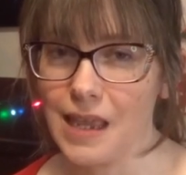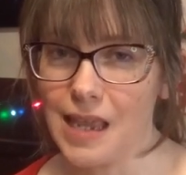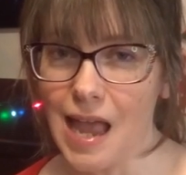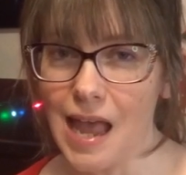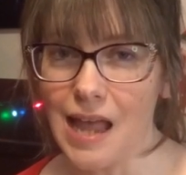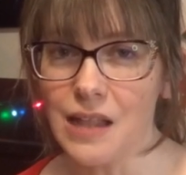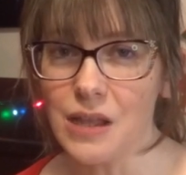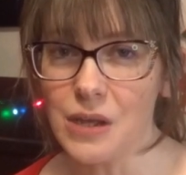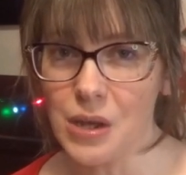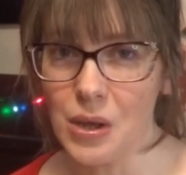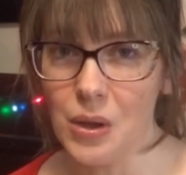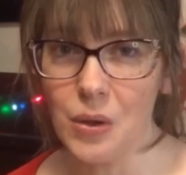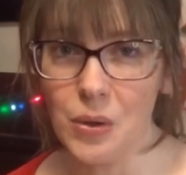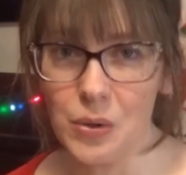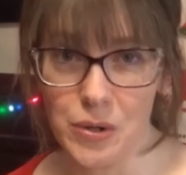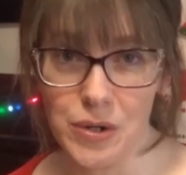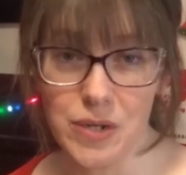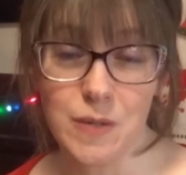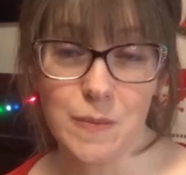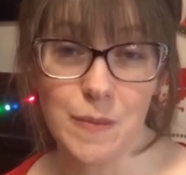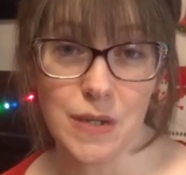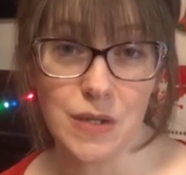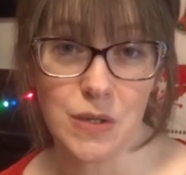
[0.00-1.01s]
calico
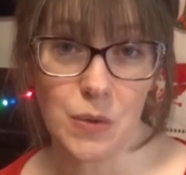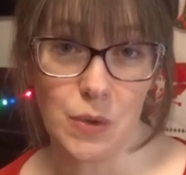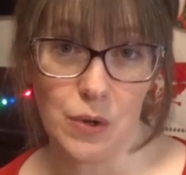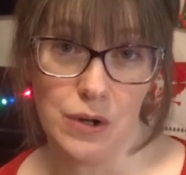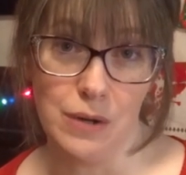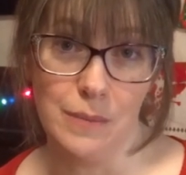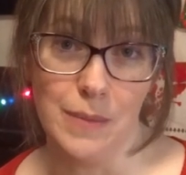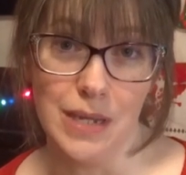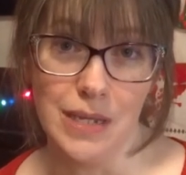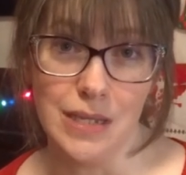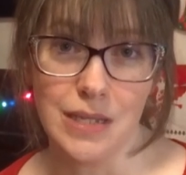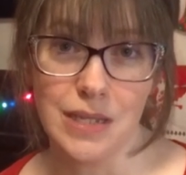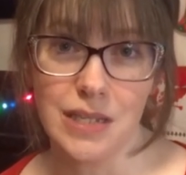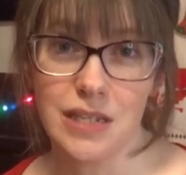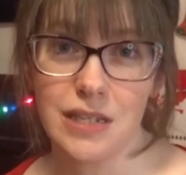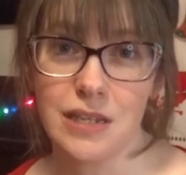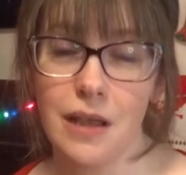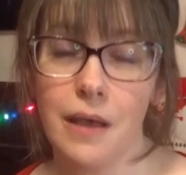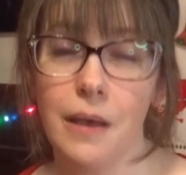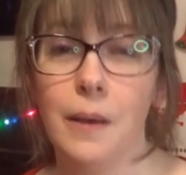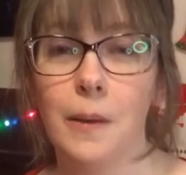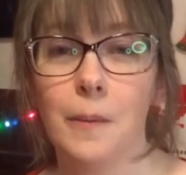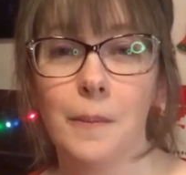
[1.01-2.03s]
Christmas
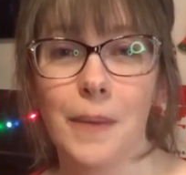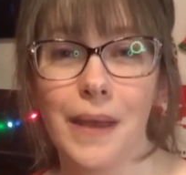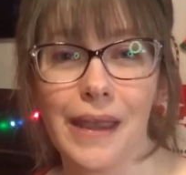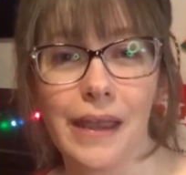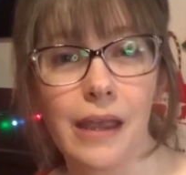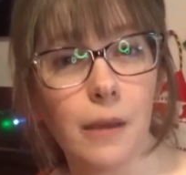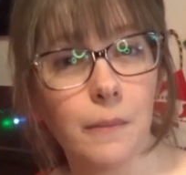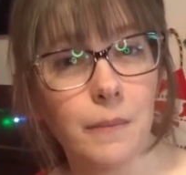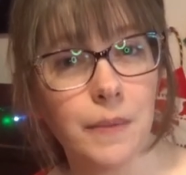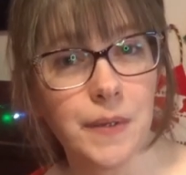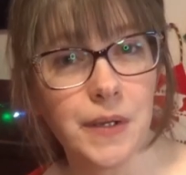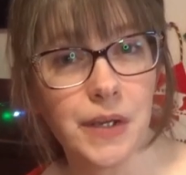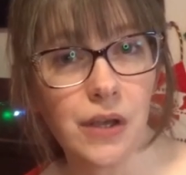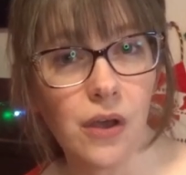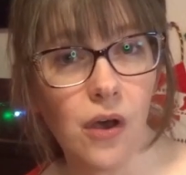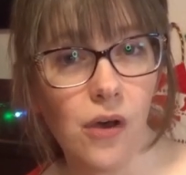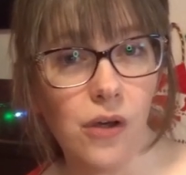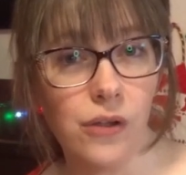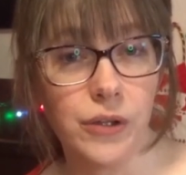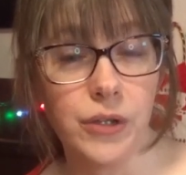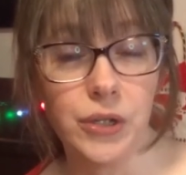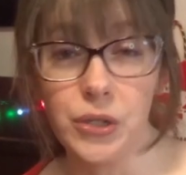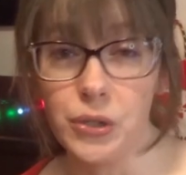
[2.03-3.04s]
ornaments by a company
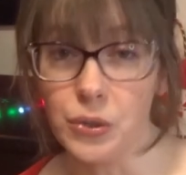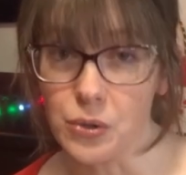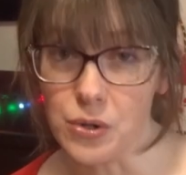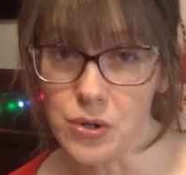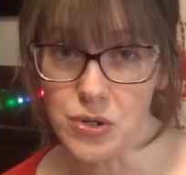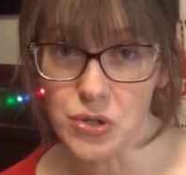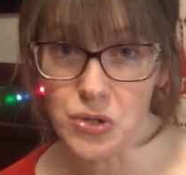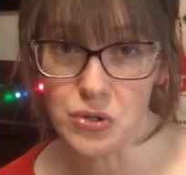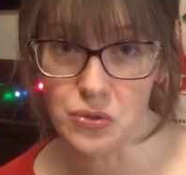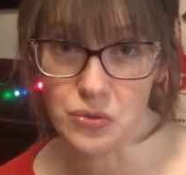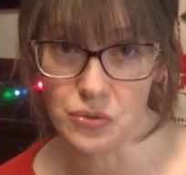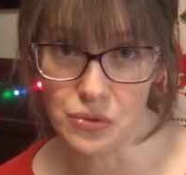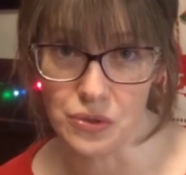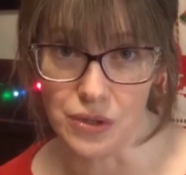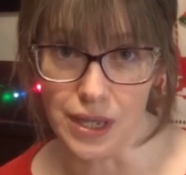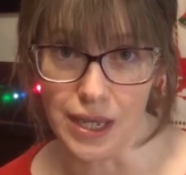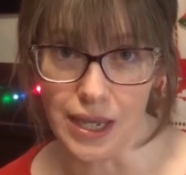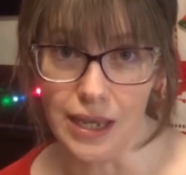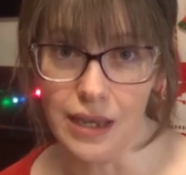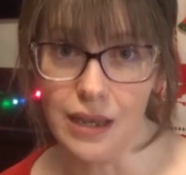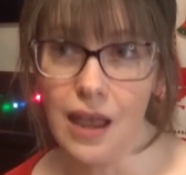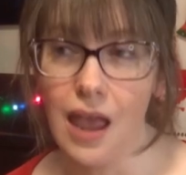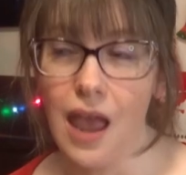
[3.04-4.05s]
called Yours
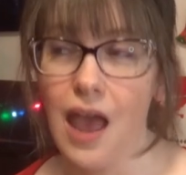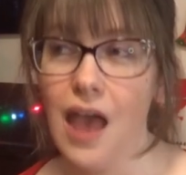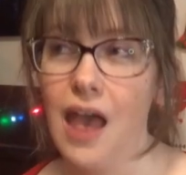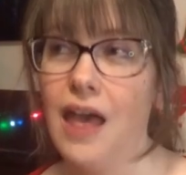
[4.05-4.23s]
Truly.